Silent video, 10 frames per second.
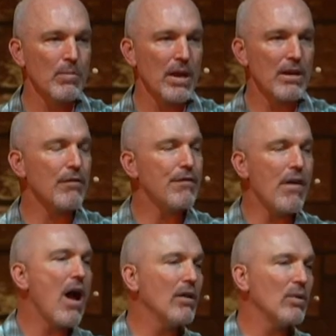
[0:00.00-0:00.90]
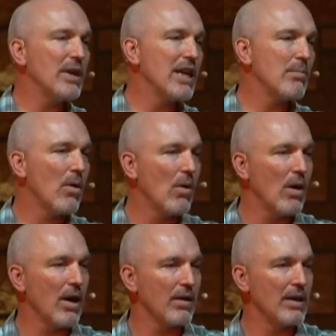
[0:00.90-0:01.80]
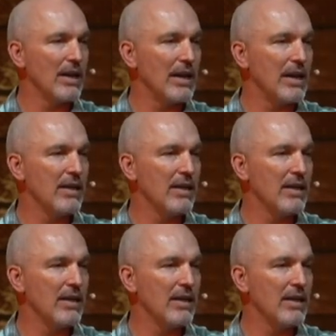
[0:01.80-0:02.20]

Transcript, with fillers: to follow him wholeheartedly